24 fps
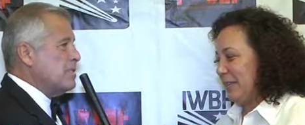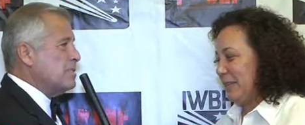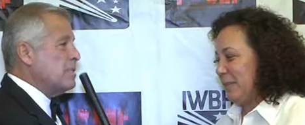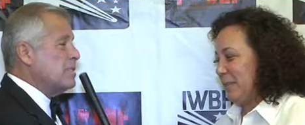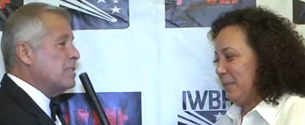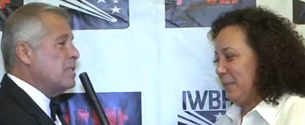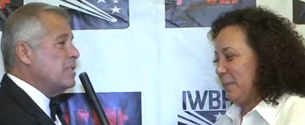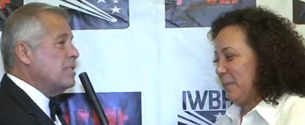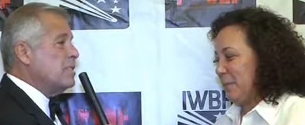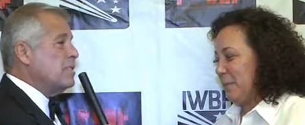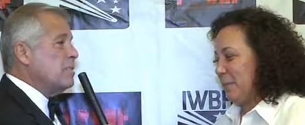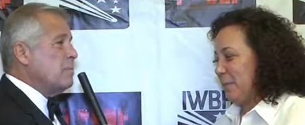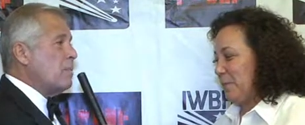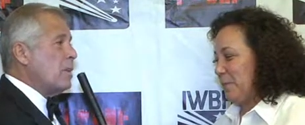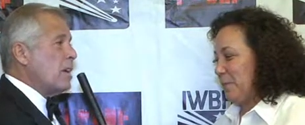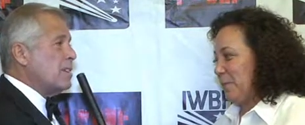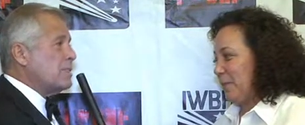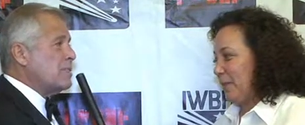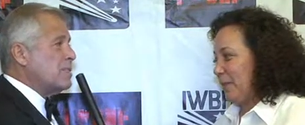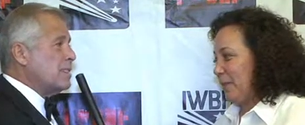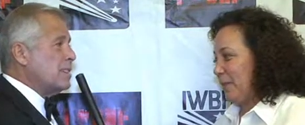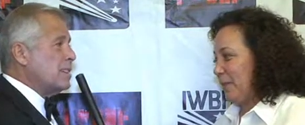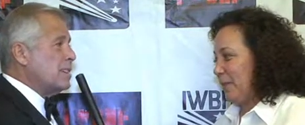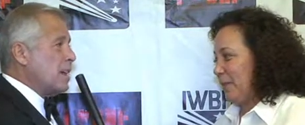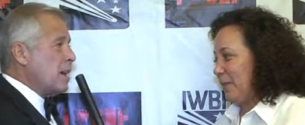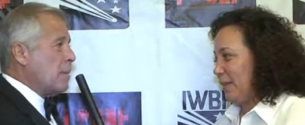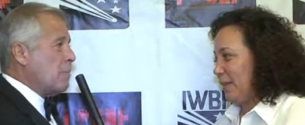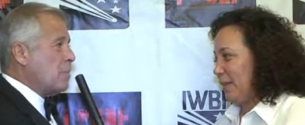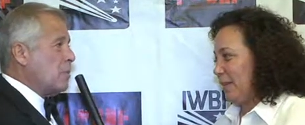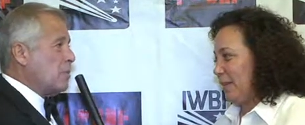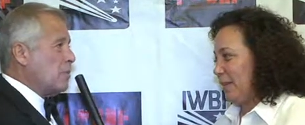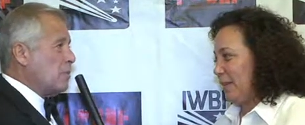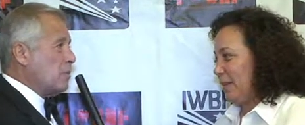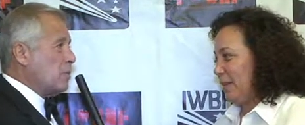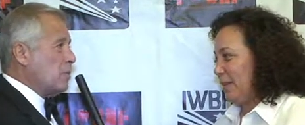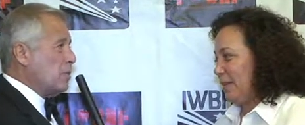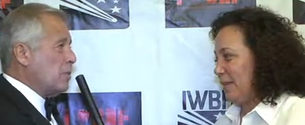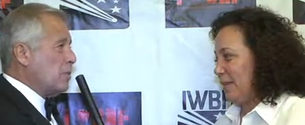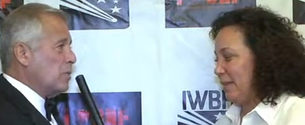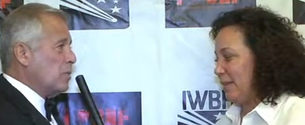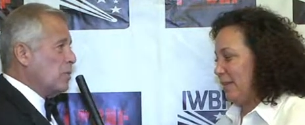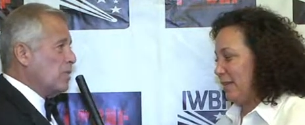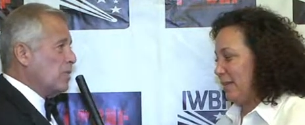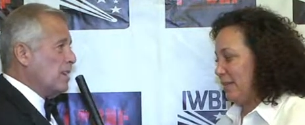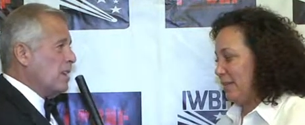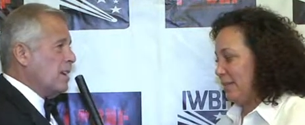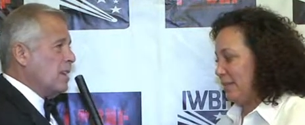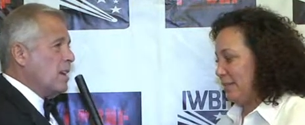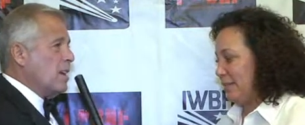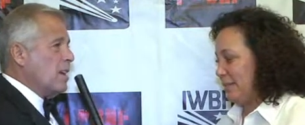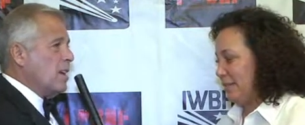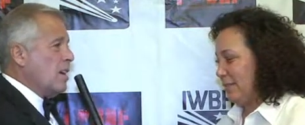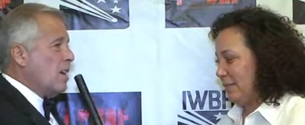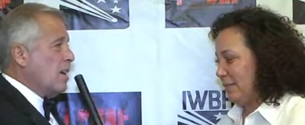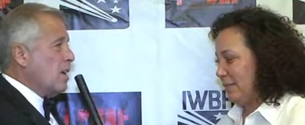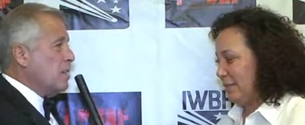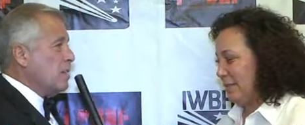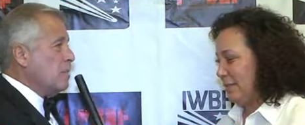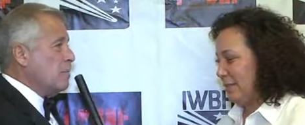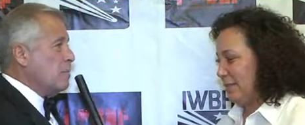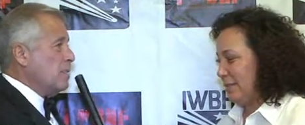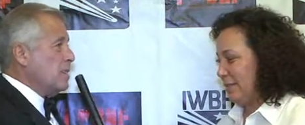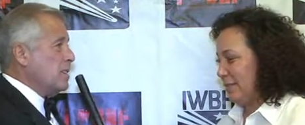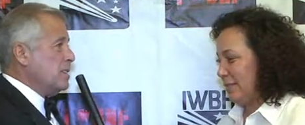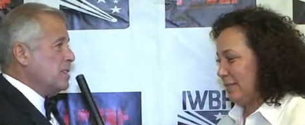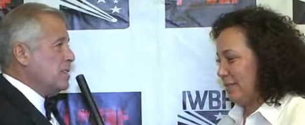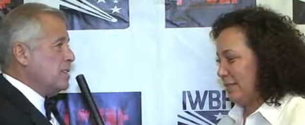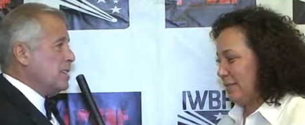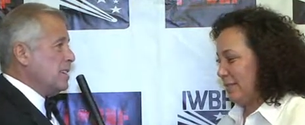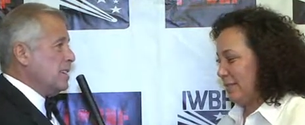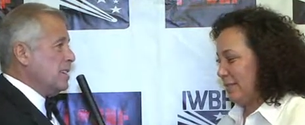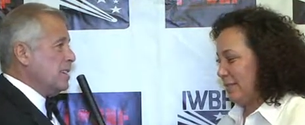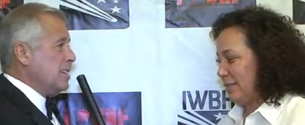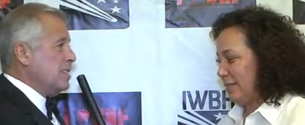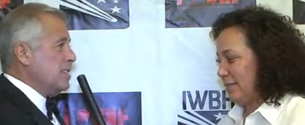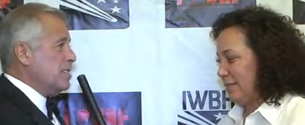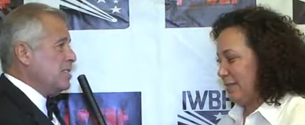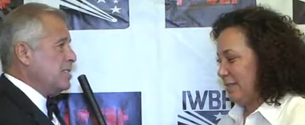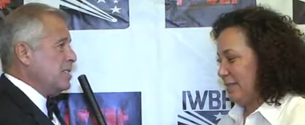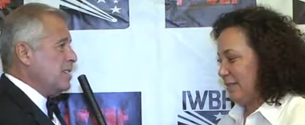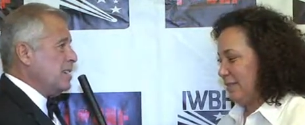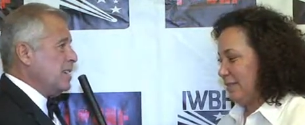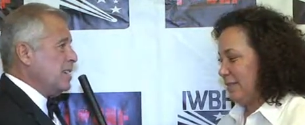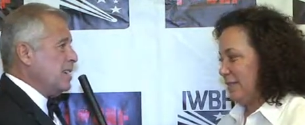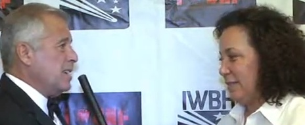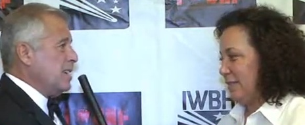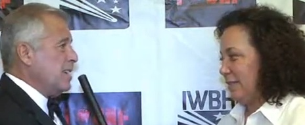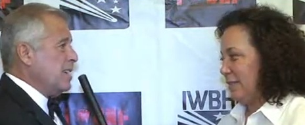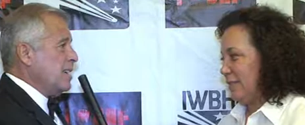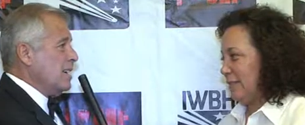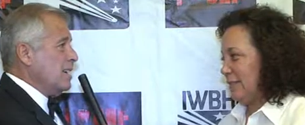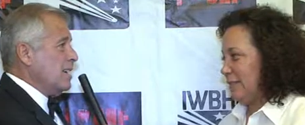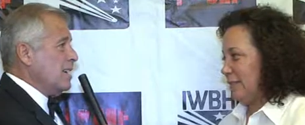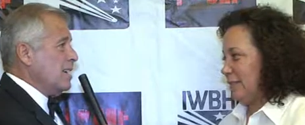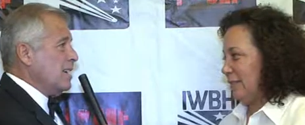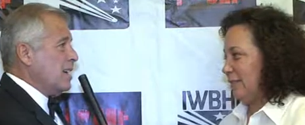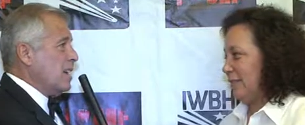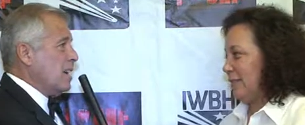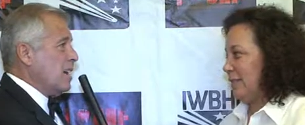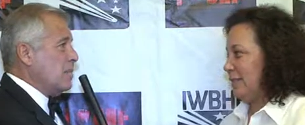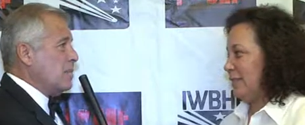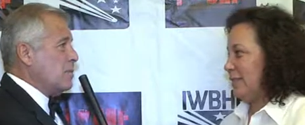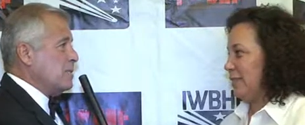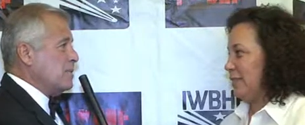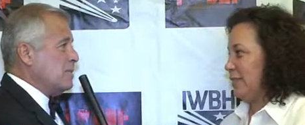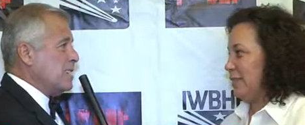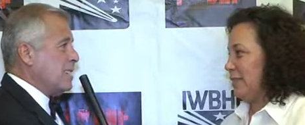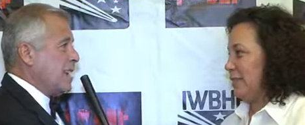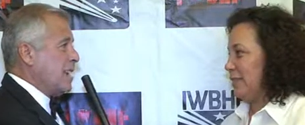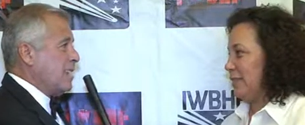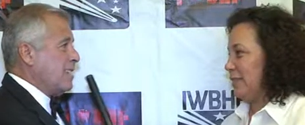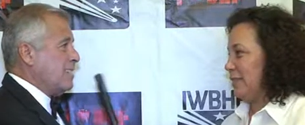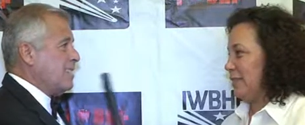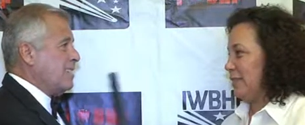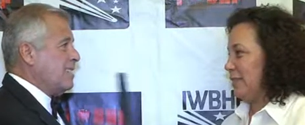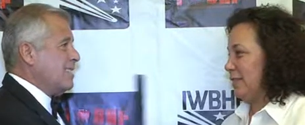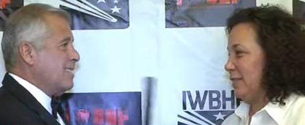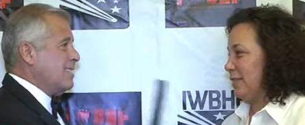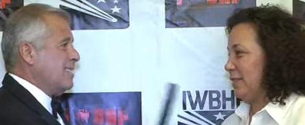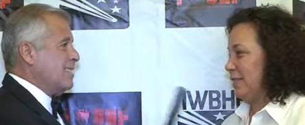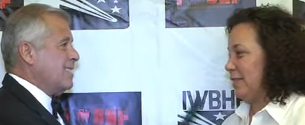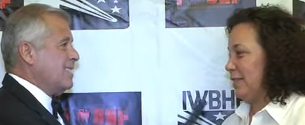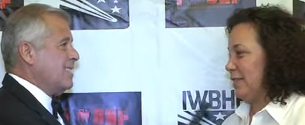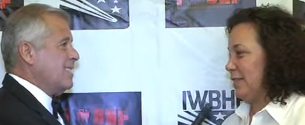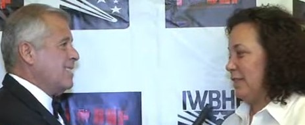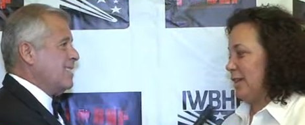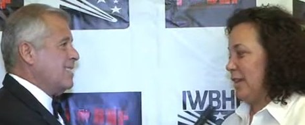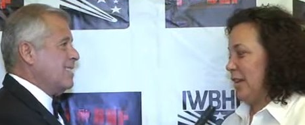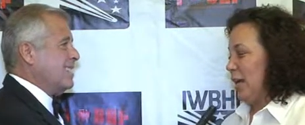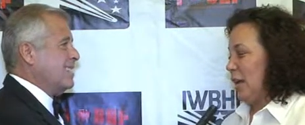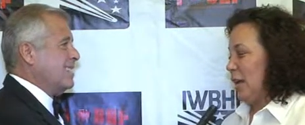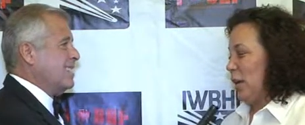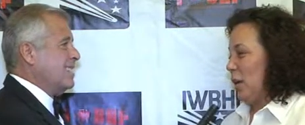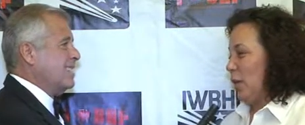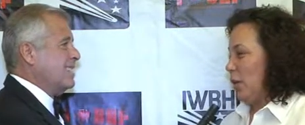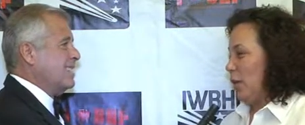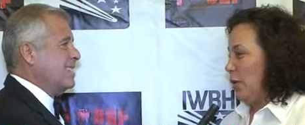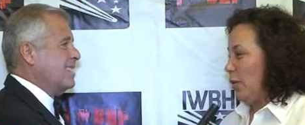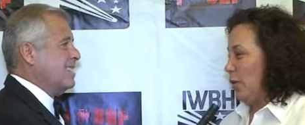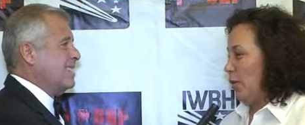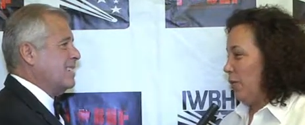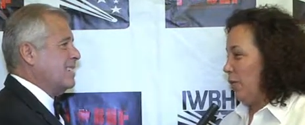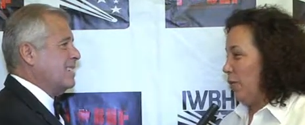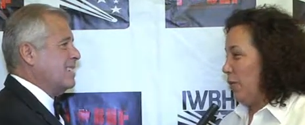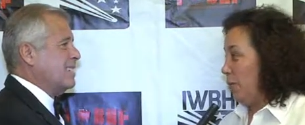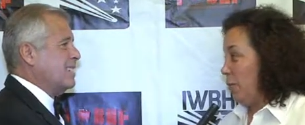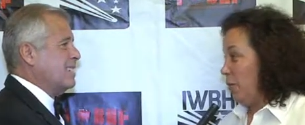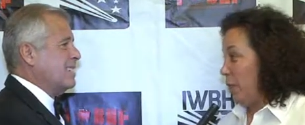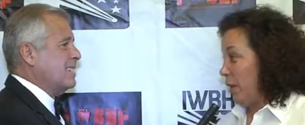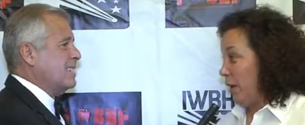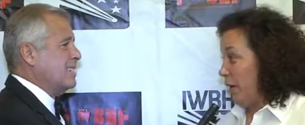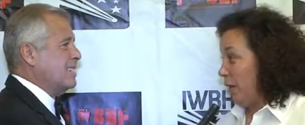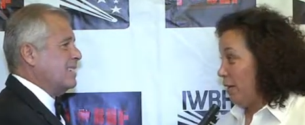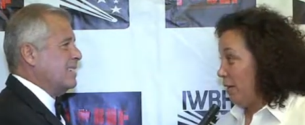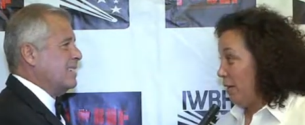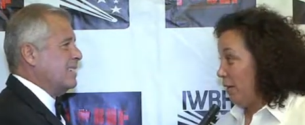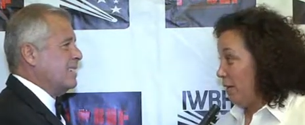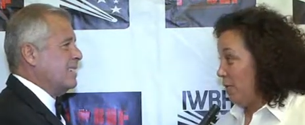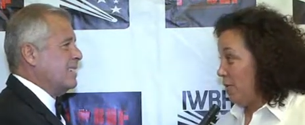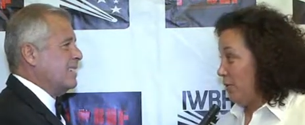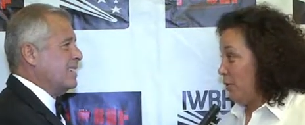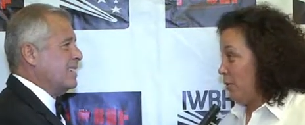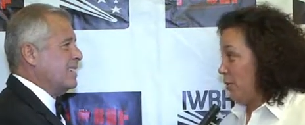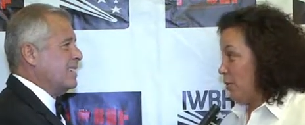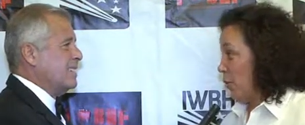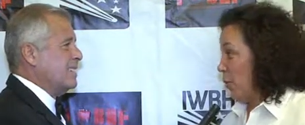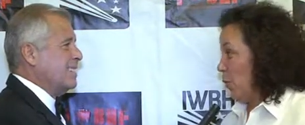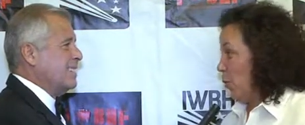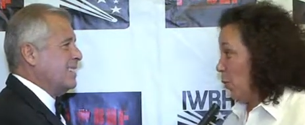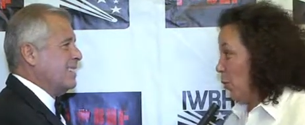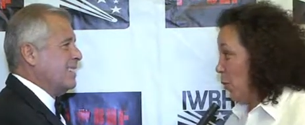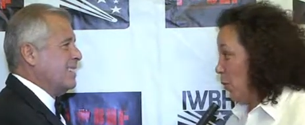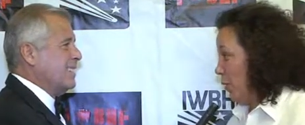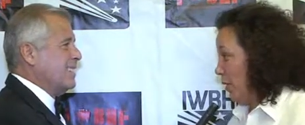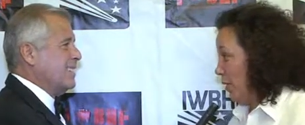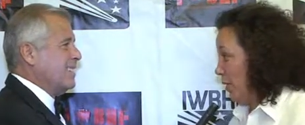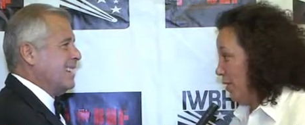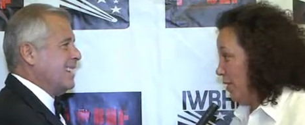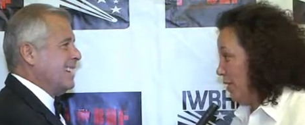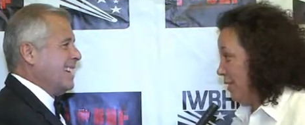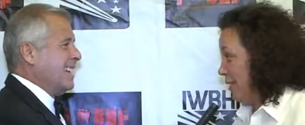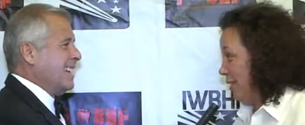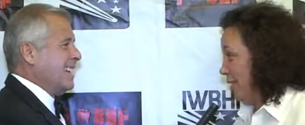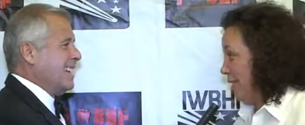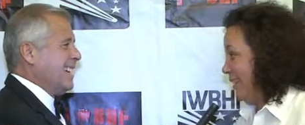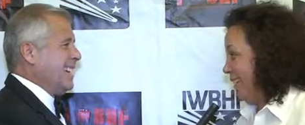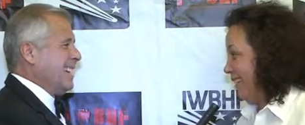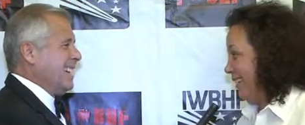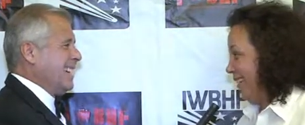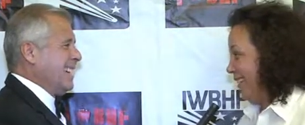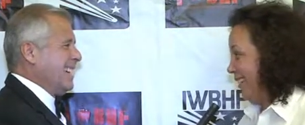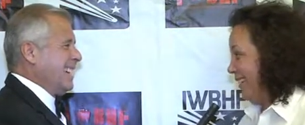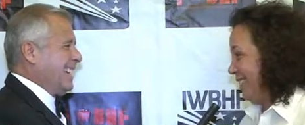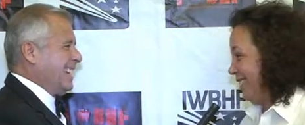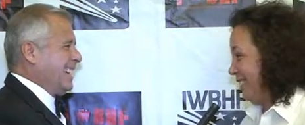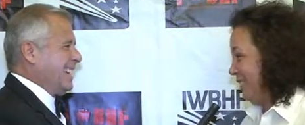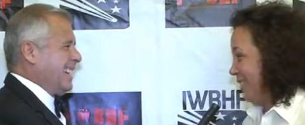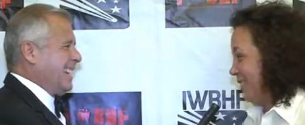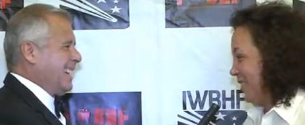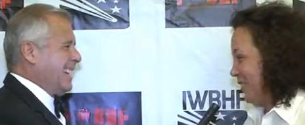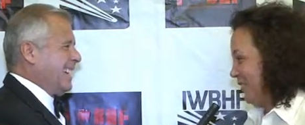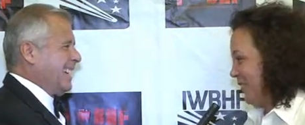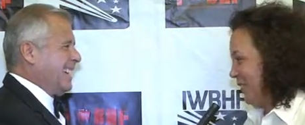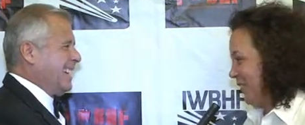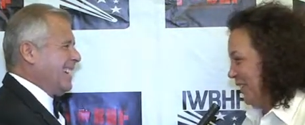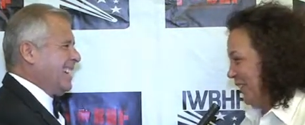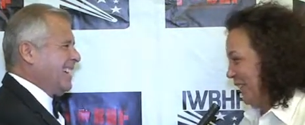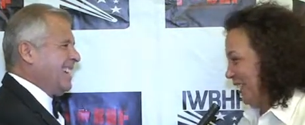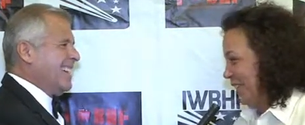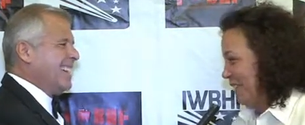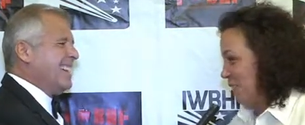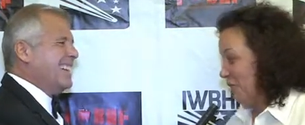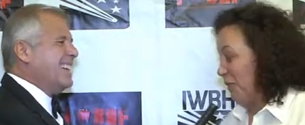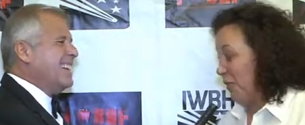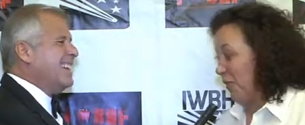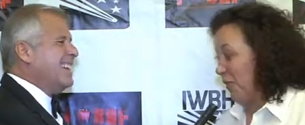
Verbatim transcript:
Speaker 1: was in the boxing capital of the world on the big stage. How was that?
Speaker 2: The marriage or the or the fight. The